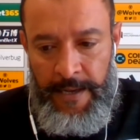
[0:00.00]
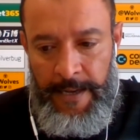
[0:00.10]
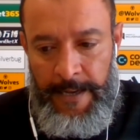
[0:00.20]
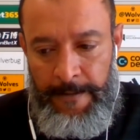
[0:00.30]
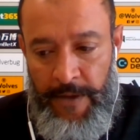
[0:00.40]

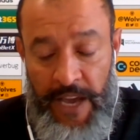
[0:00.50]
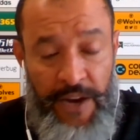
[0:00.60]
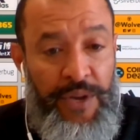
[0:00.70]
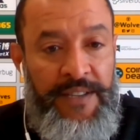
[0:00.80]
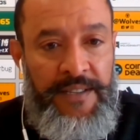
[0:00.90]
And
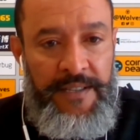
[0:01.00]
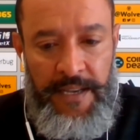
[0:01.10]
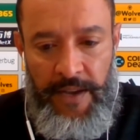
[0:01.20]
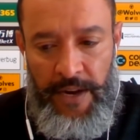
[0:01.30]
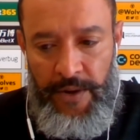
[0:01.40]
you can
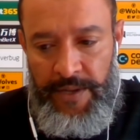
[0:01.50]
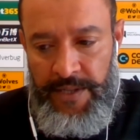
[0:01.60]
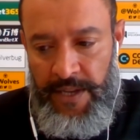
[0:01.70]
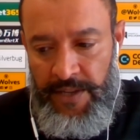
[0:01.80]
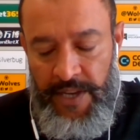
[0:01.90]
see
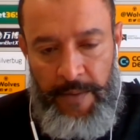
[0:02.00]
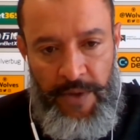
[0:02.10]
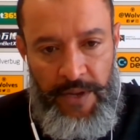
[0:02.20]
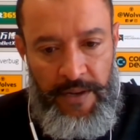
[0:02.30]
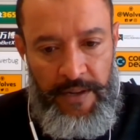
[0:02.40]
each
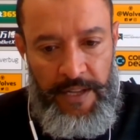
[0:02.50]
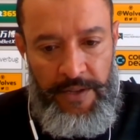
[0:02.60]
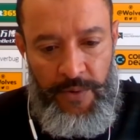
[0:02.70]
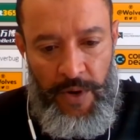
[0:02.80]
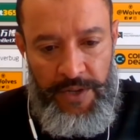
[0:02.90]
game that
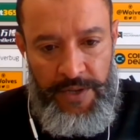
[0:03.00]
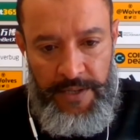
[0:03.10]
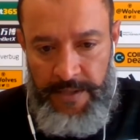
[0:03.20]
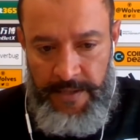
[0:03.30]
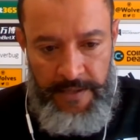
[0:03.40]
you watch
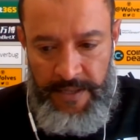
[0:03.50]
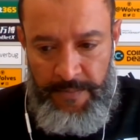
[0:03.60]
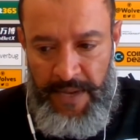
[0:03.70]
is